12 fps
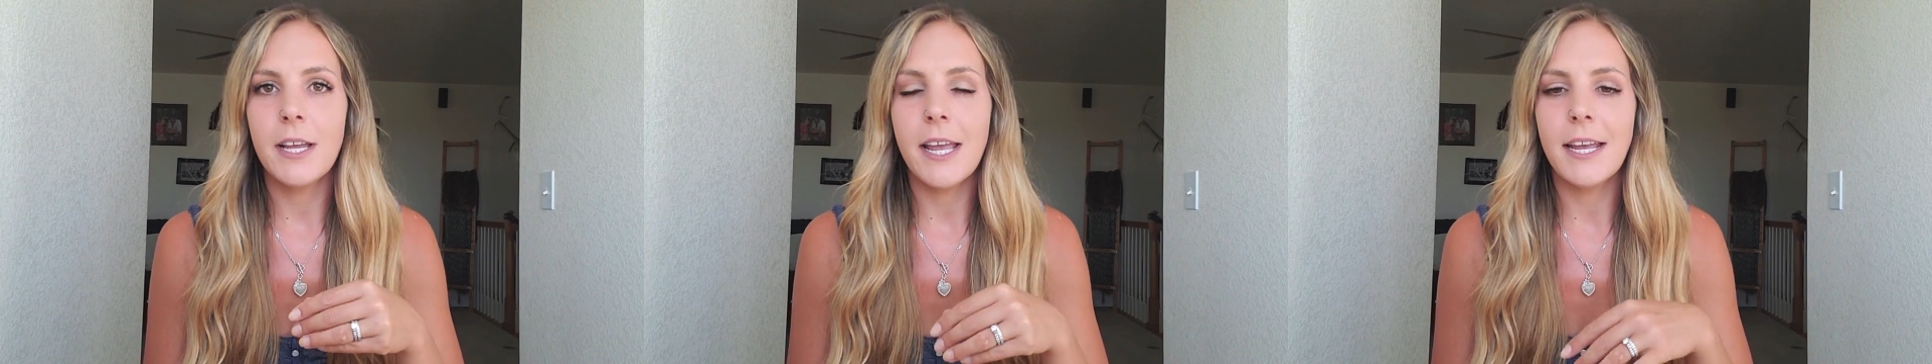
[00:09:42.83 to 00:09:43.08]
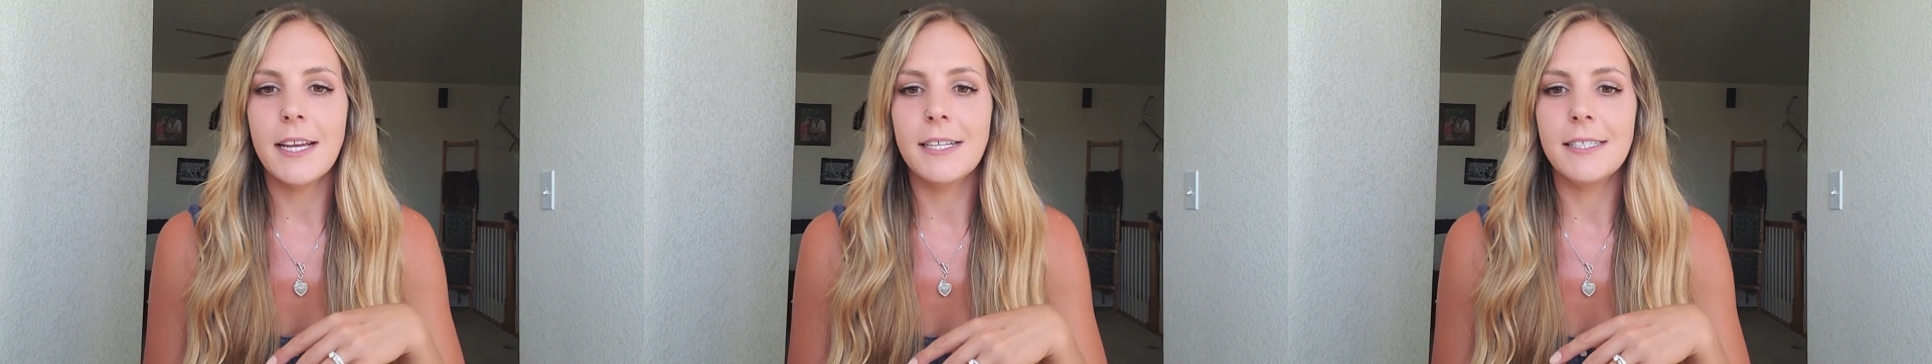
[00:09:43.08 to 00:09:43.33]

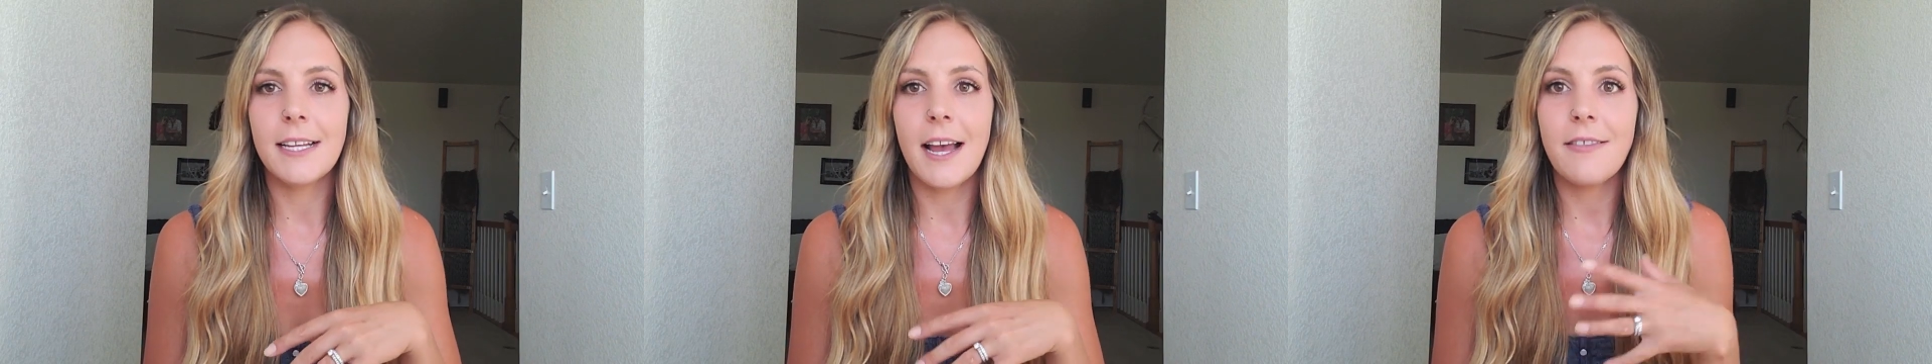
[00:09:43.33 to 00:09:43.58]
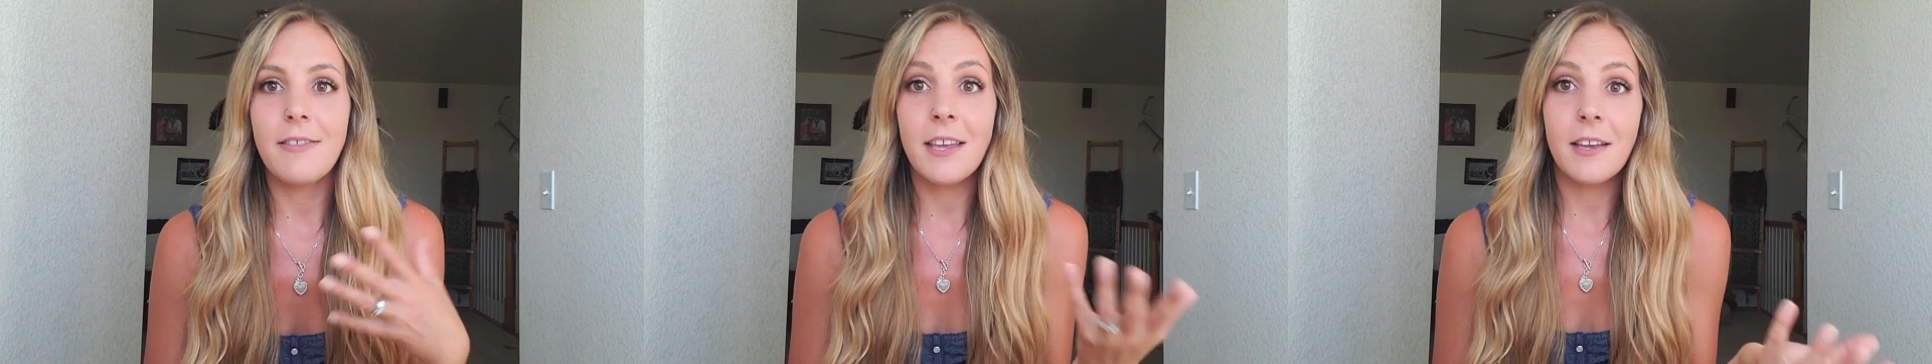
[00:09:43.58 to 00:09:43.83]
and I
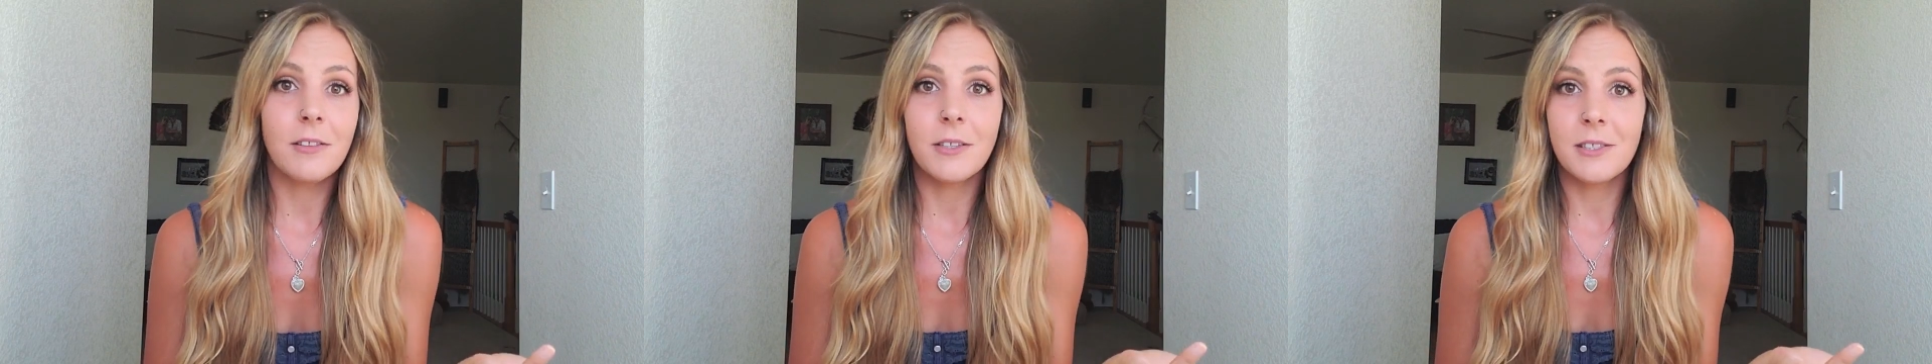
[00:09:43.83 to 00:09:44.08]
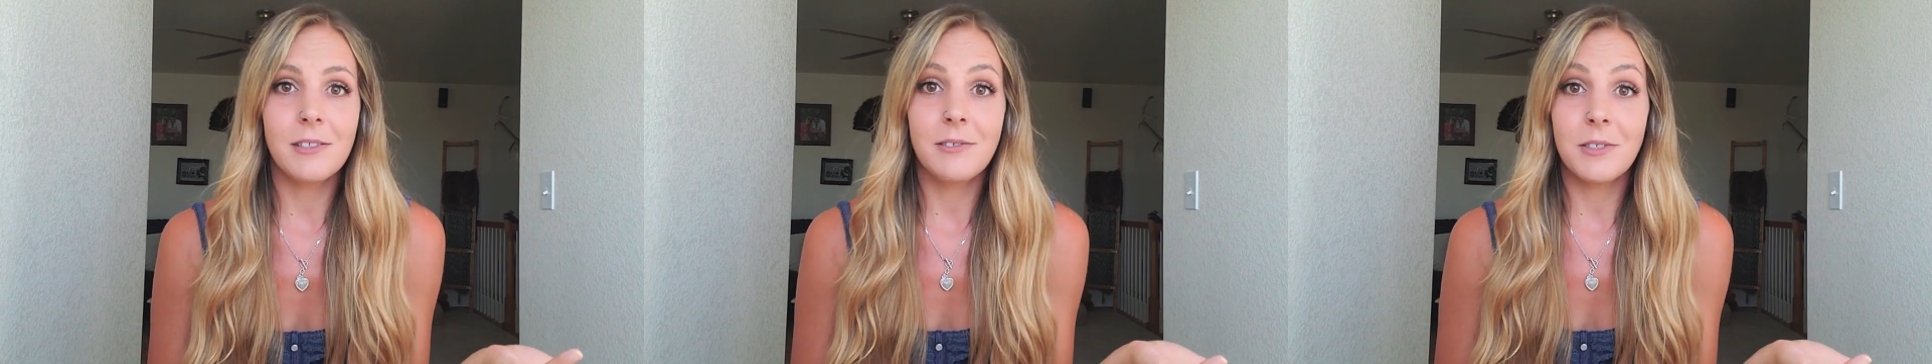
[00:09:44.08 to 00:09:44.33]
think it
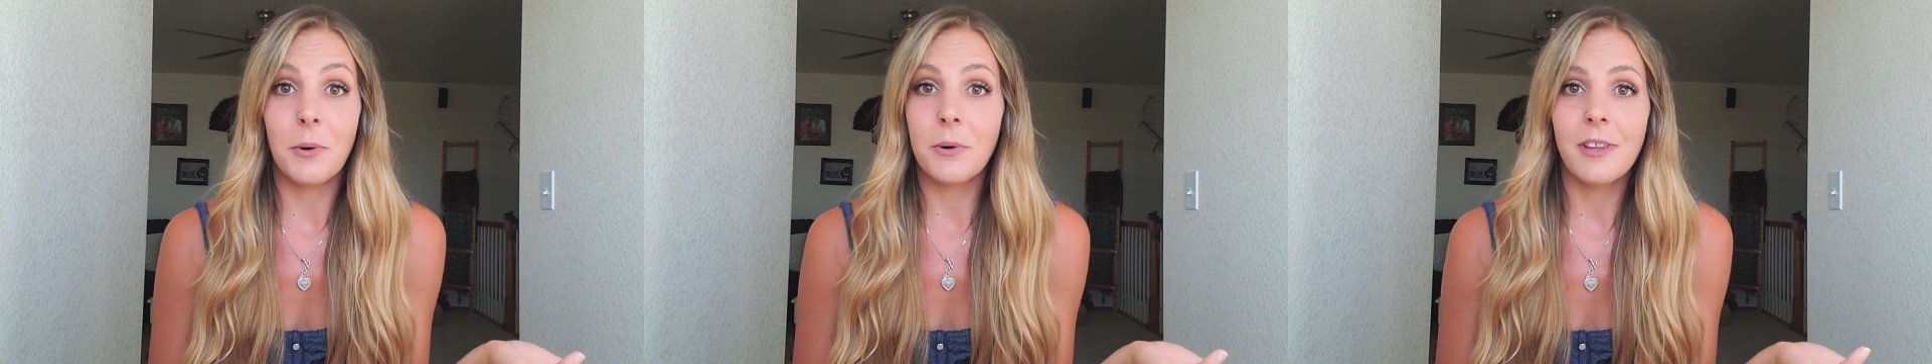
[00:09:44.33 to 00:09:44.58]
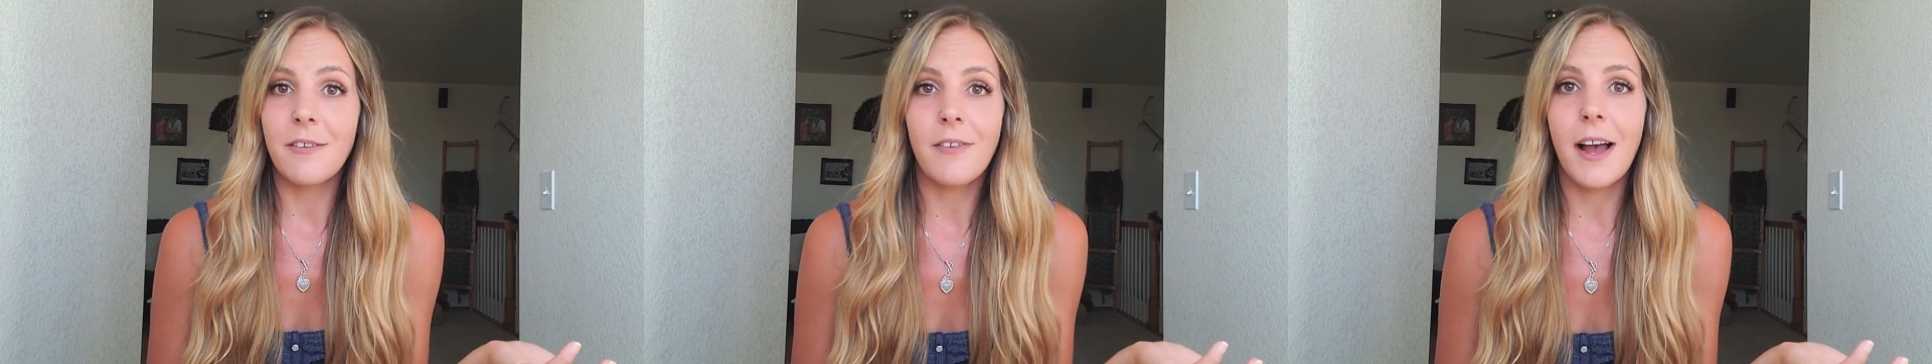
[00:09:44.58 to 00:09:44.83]
looks
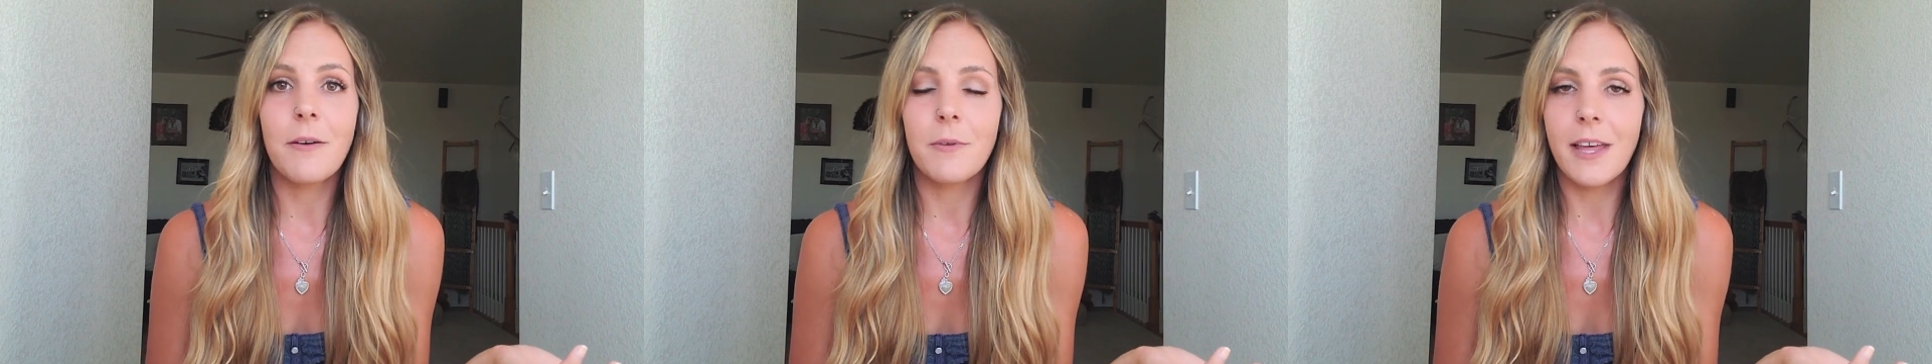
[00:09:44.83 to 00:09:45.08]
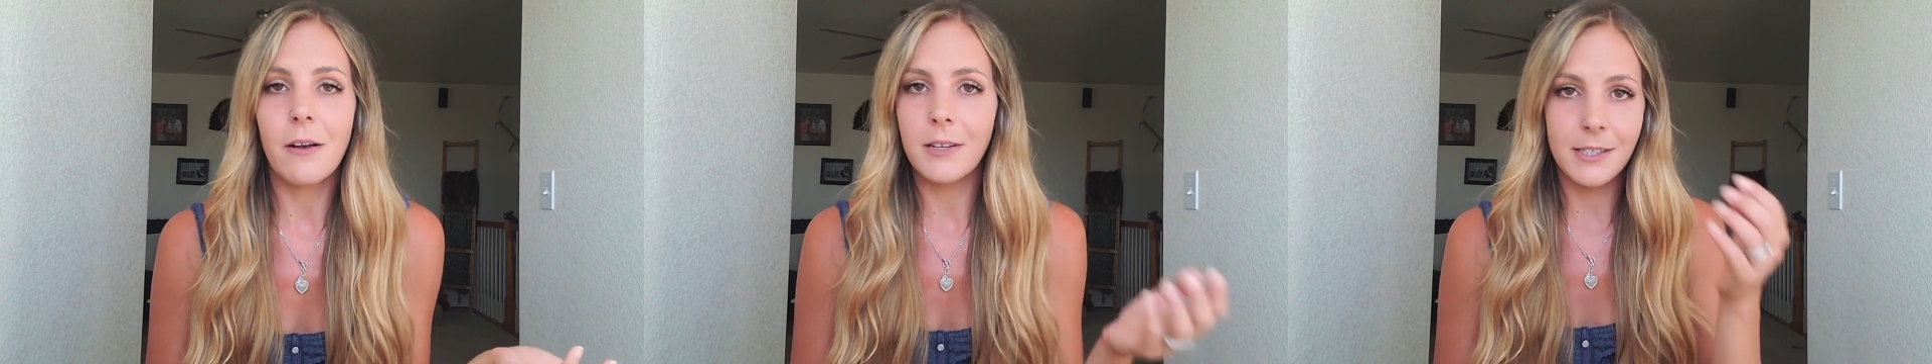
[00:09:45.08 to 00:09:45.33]
totally fine
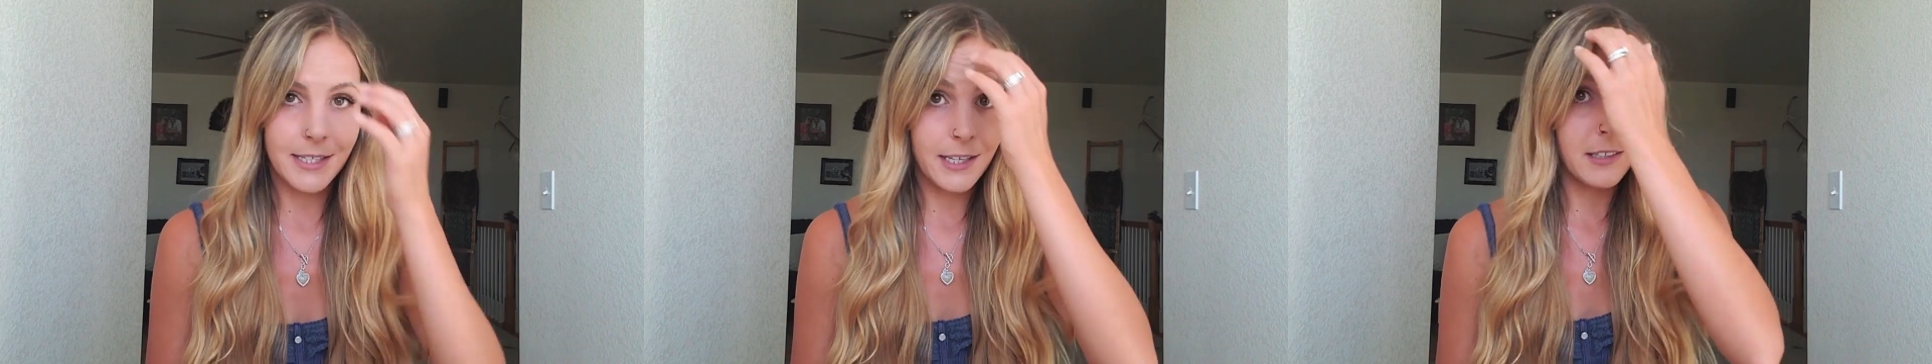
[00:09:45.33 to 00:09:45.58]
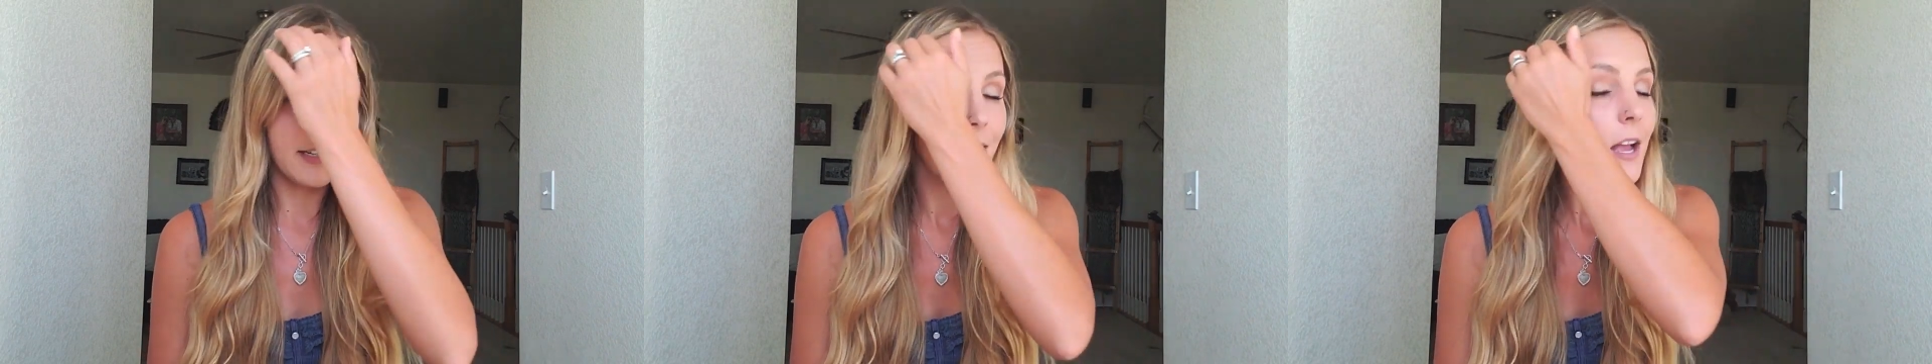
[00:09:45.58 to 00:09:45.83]
without
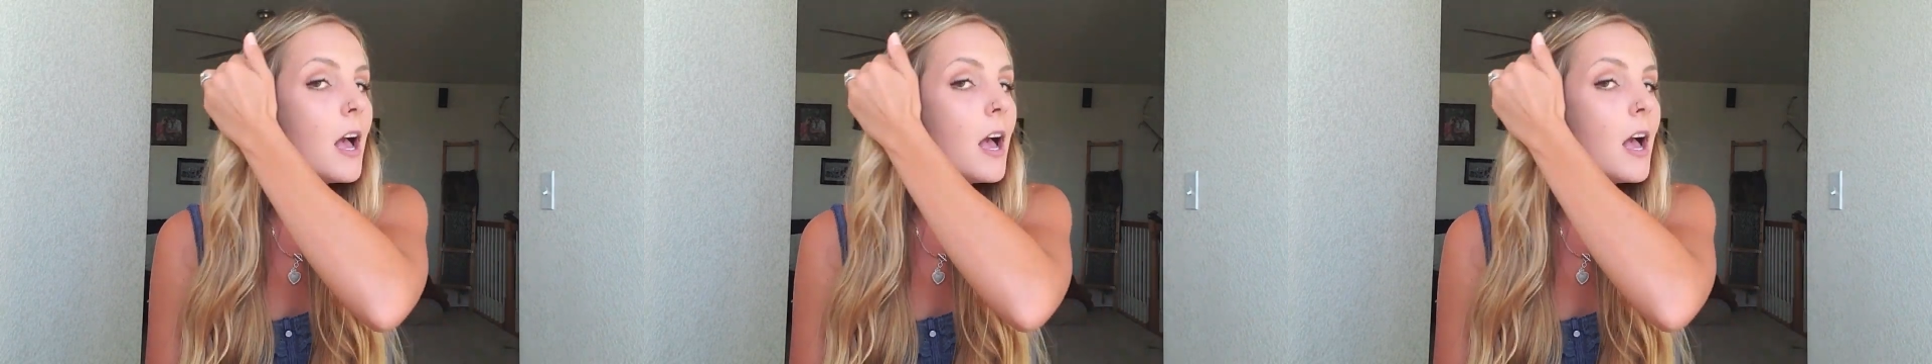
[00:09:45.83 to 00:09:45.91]
concealer.